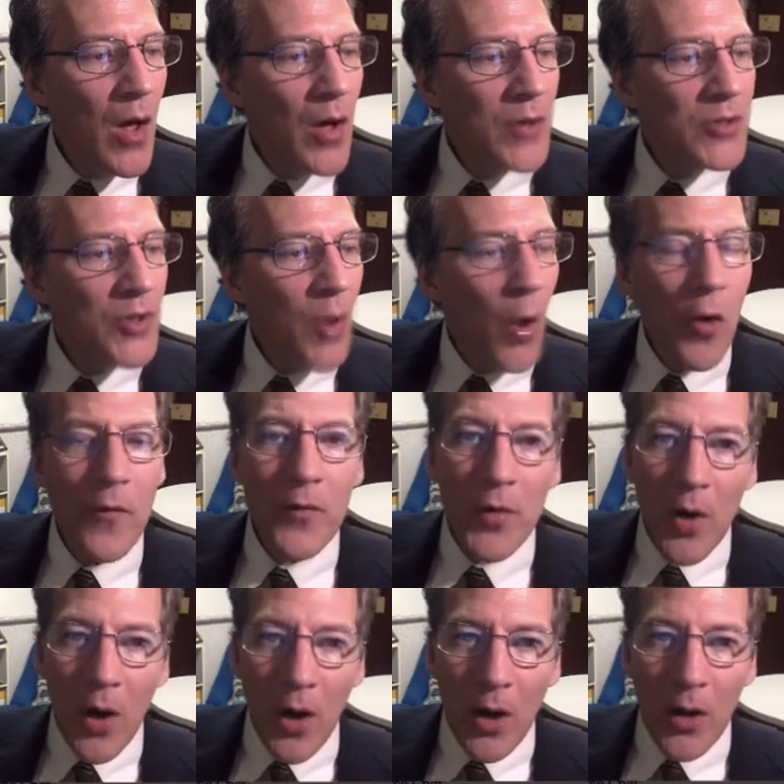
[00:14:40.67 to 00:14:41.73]
So
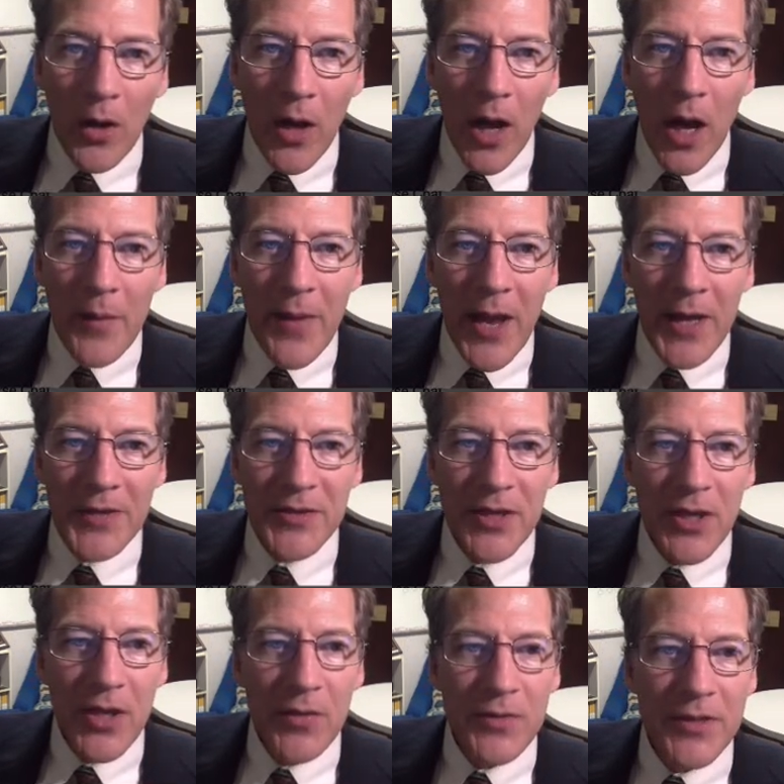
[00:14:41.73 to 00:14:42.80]
overall, I'm
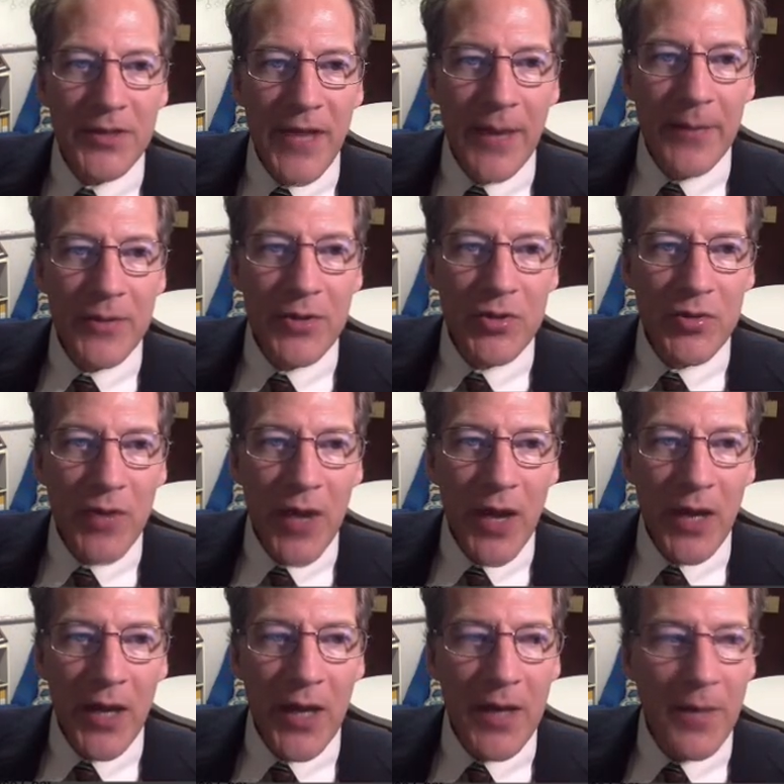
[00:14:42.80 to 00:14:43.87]
asking you to
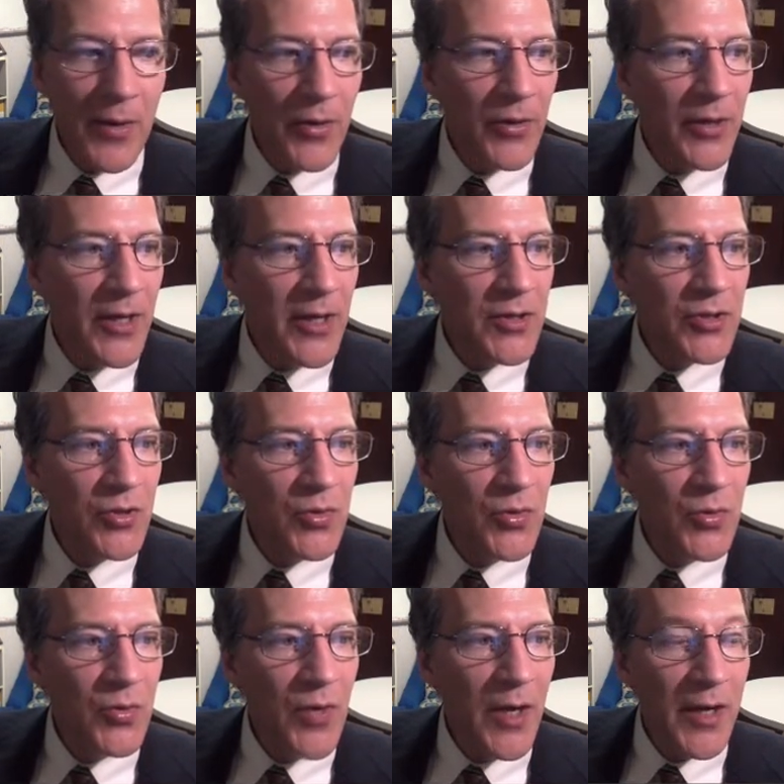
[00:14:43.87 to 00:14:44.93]
demonstrate an ability
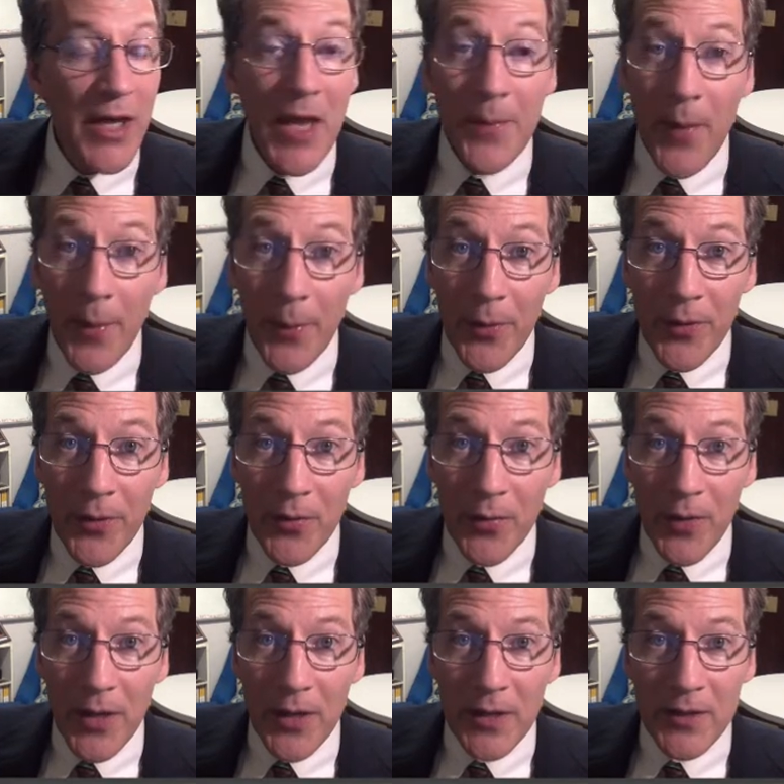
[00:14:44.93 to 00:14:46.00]
to keep up with the
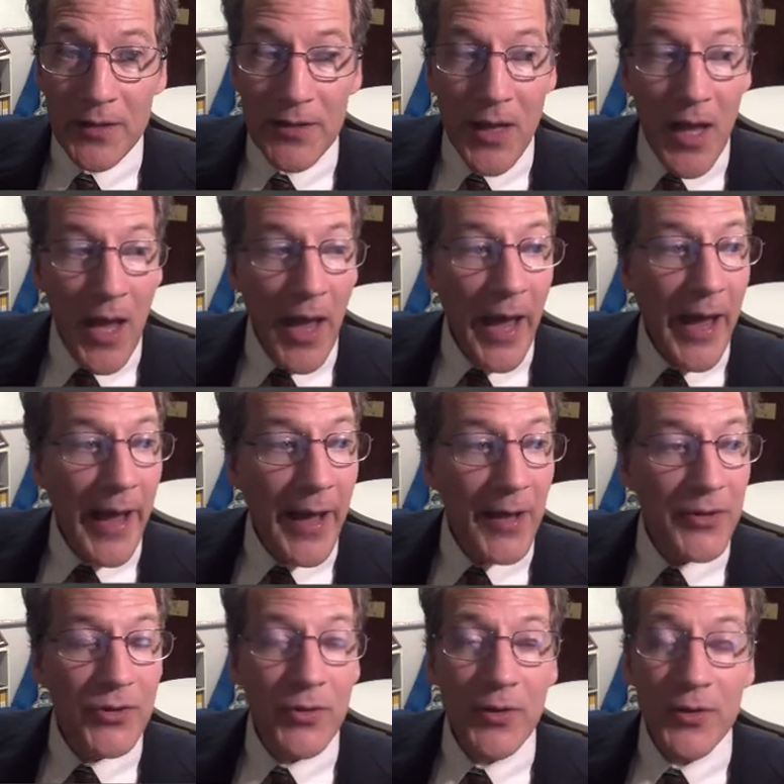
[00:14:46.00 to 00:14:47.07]
readings
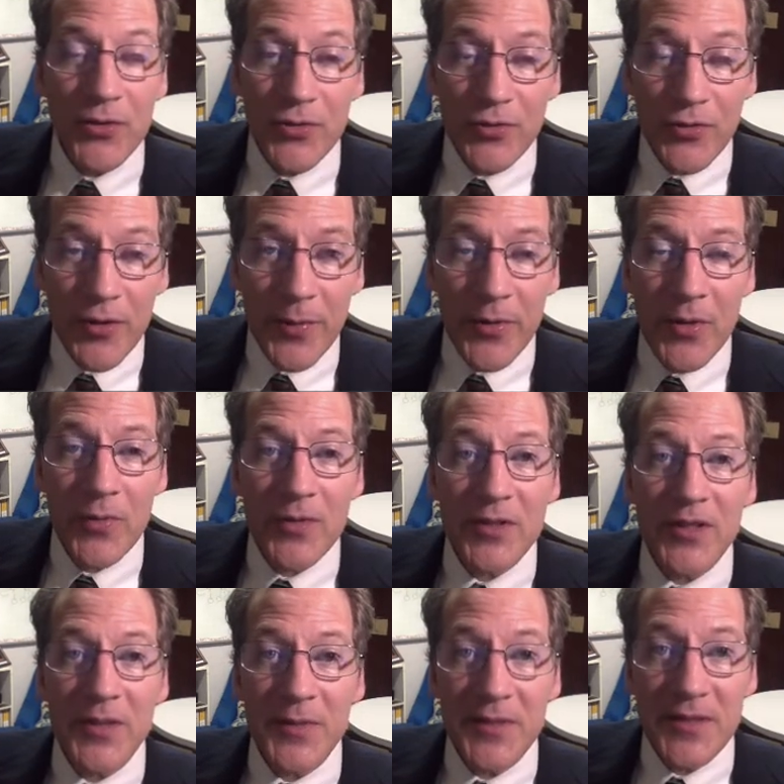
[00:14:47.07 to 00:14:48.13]
and to contribute
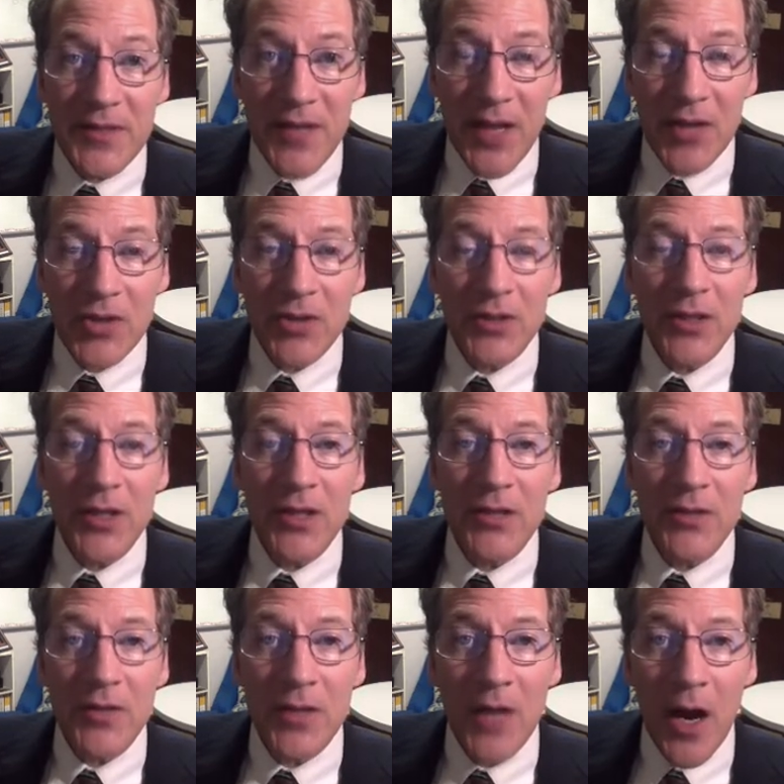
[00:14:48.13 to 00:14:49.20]
substantially
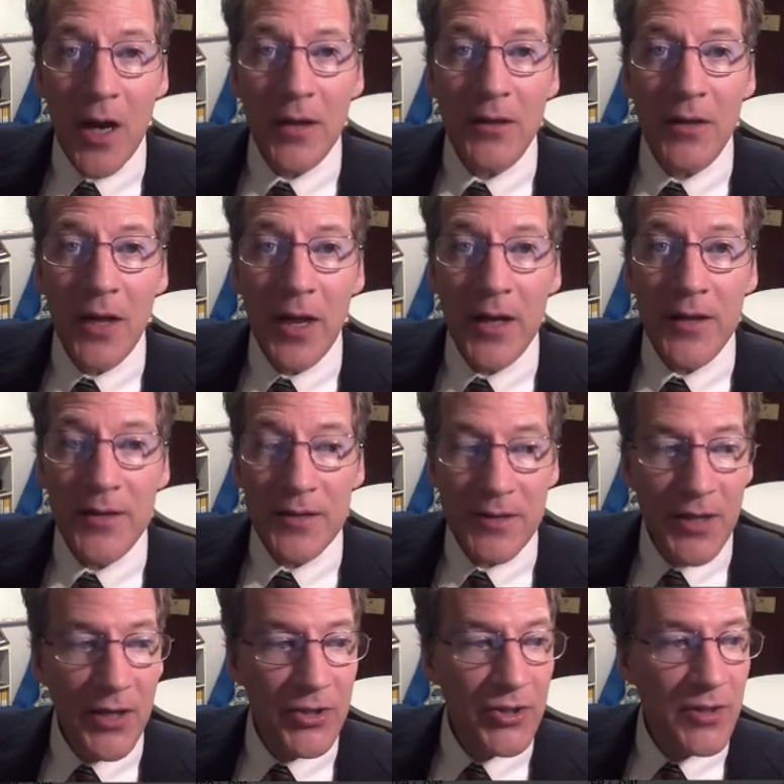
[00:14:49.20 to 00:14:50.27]
to the online
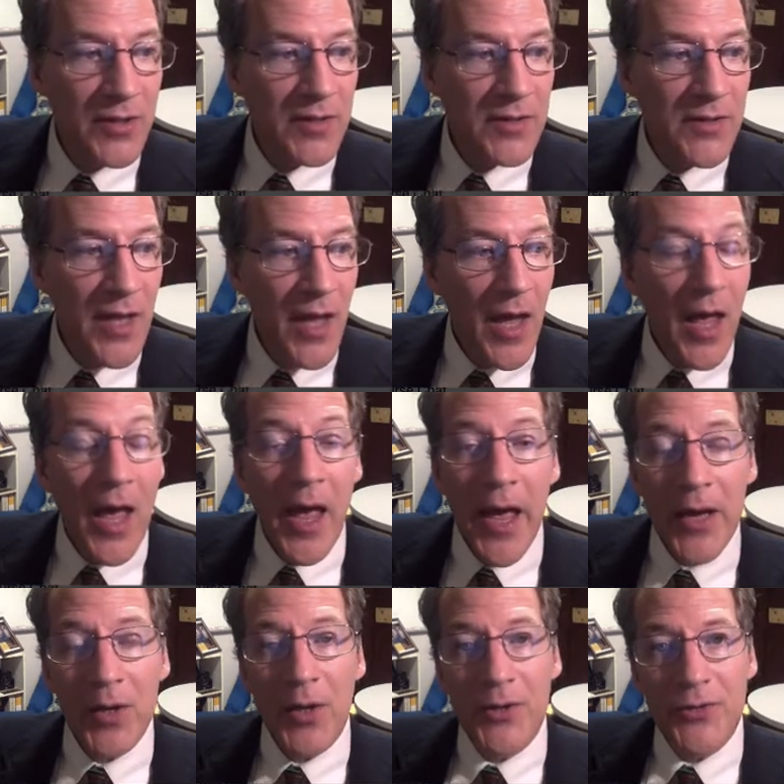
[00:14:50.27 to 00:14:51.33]
discussions,
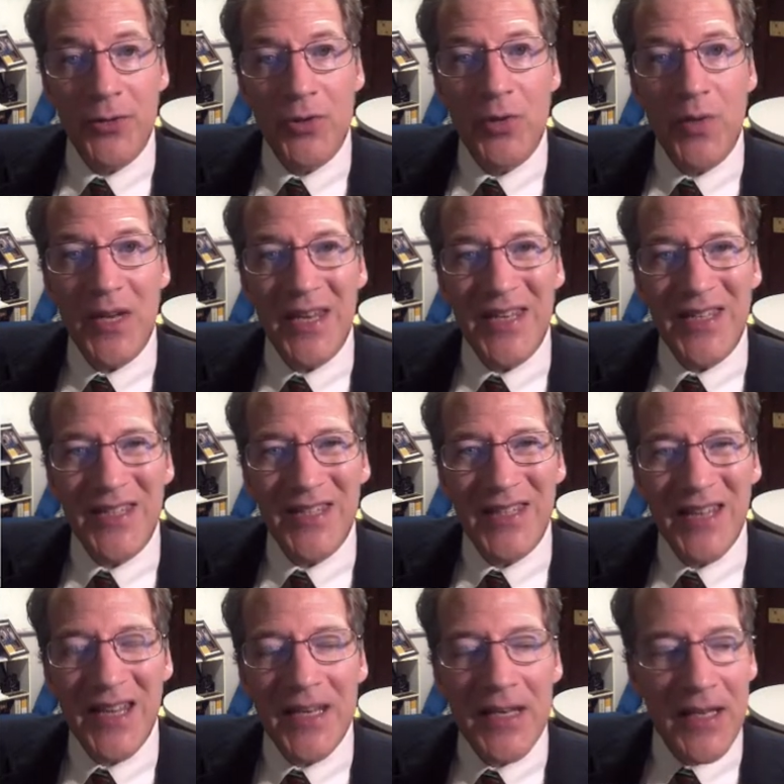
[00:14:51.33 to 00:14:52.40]
and also to
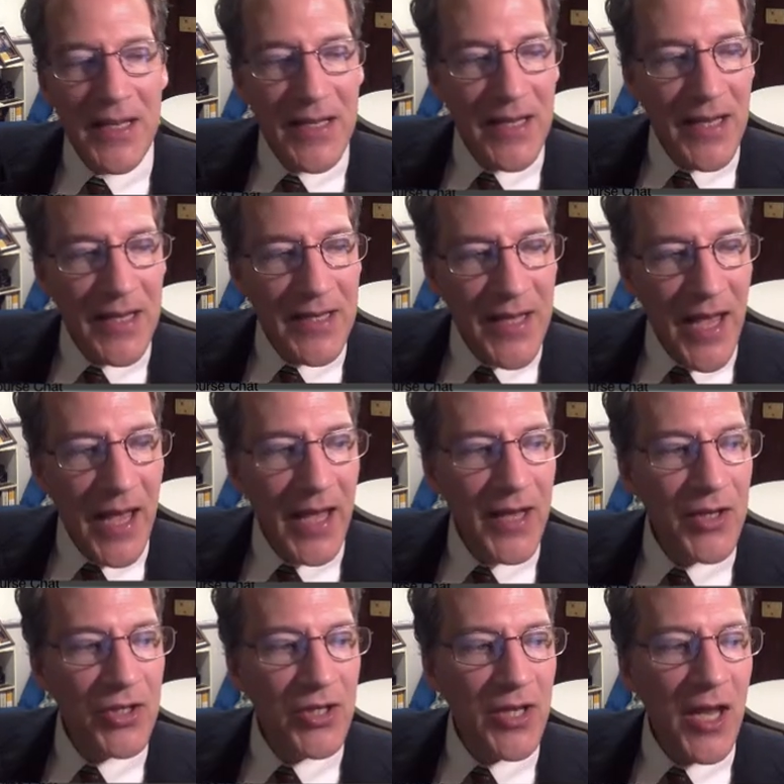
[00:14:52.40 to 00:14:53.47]

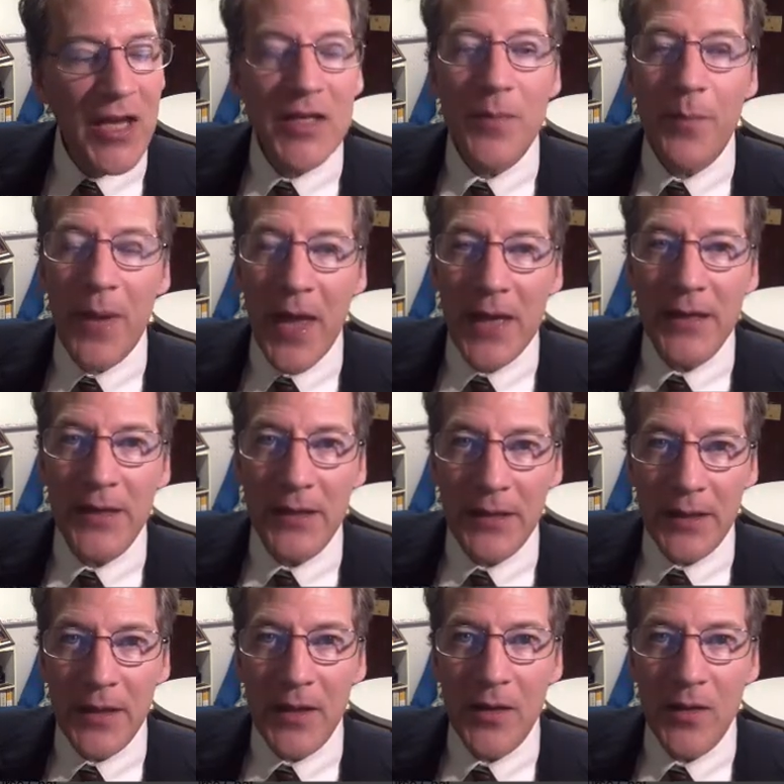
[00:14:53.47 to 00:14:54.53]
engage
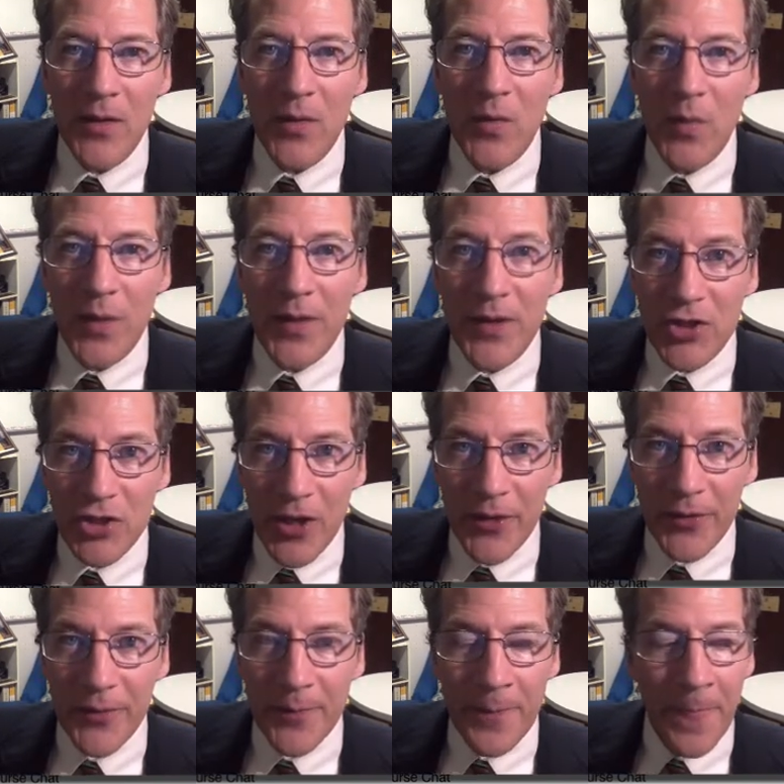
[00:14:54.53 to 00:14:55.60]
independently with each
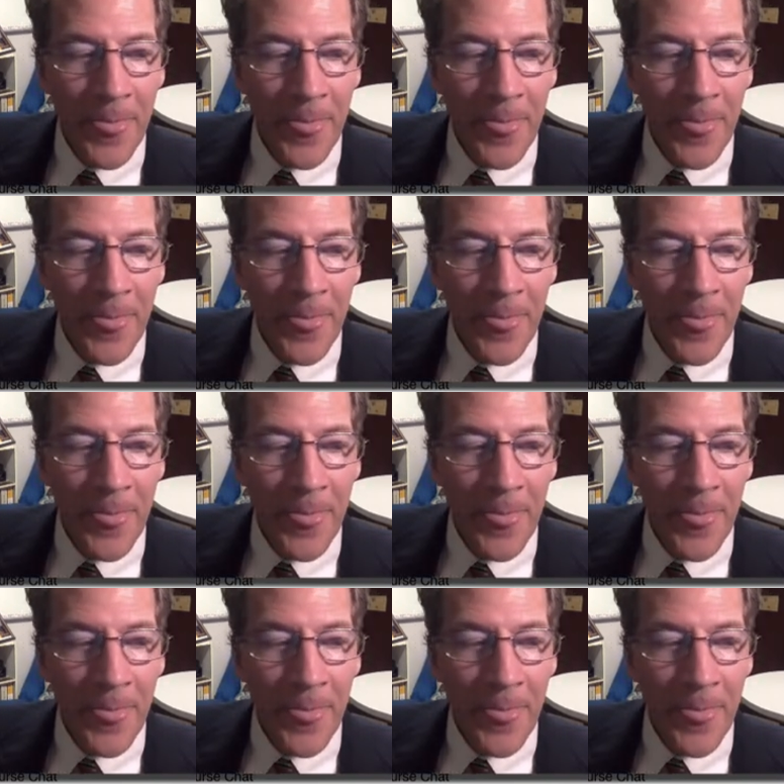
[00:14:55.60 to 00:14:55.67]
other.